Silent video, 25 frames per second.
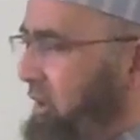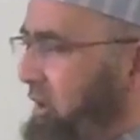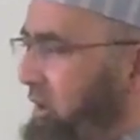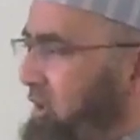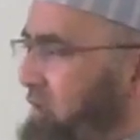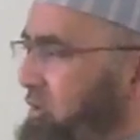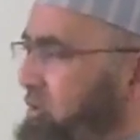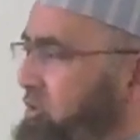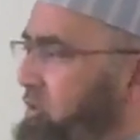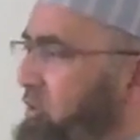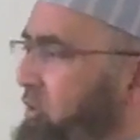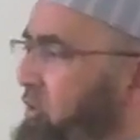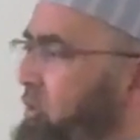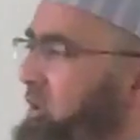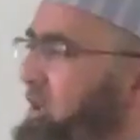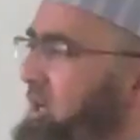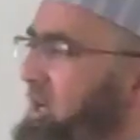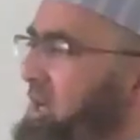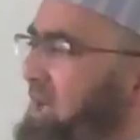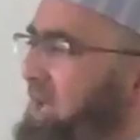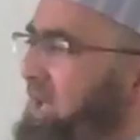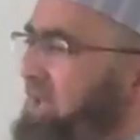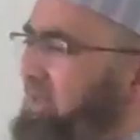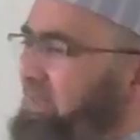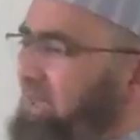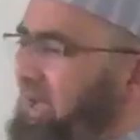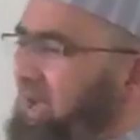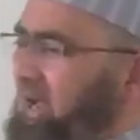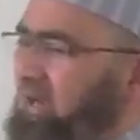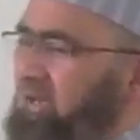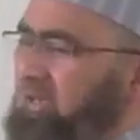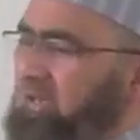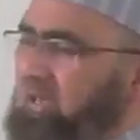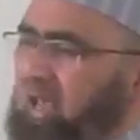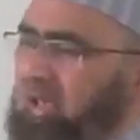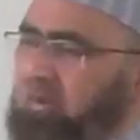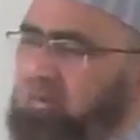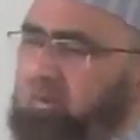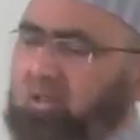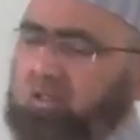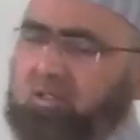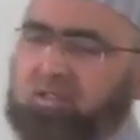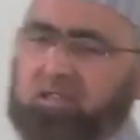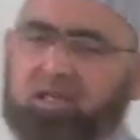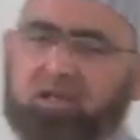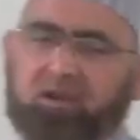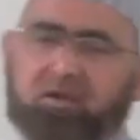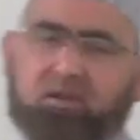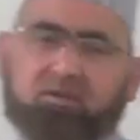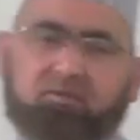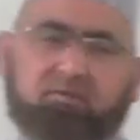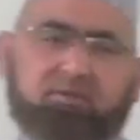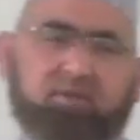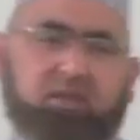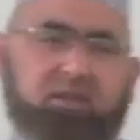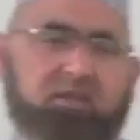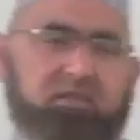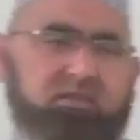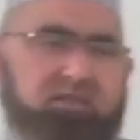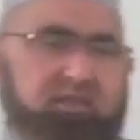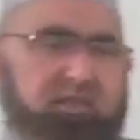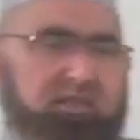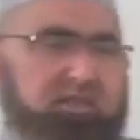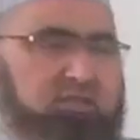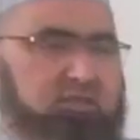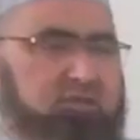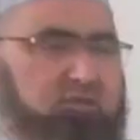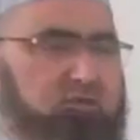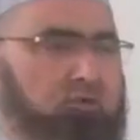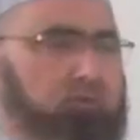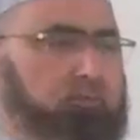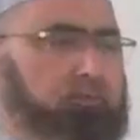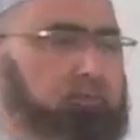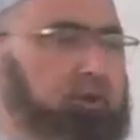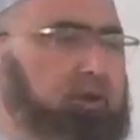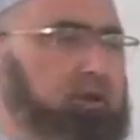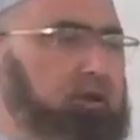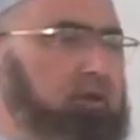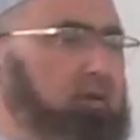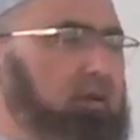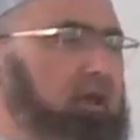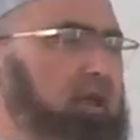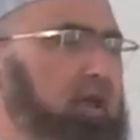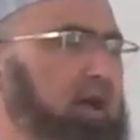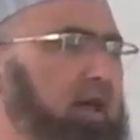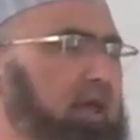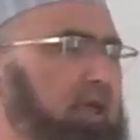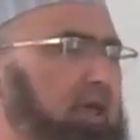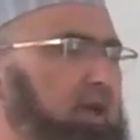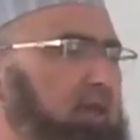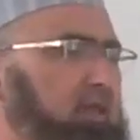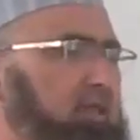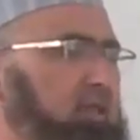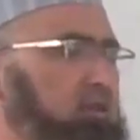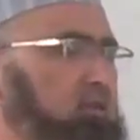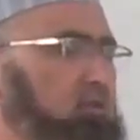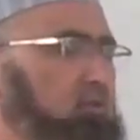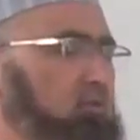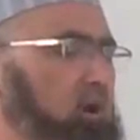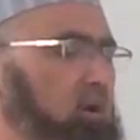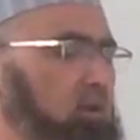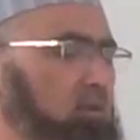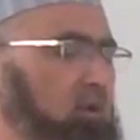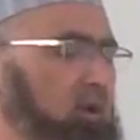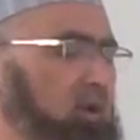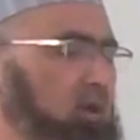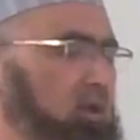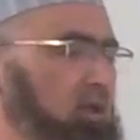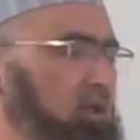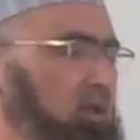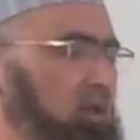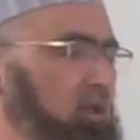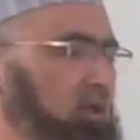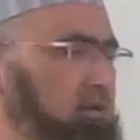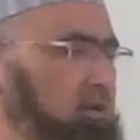So at that time, Allah revealed these two particular ayahs to our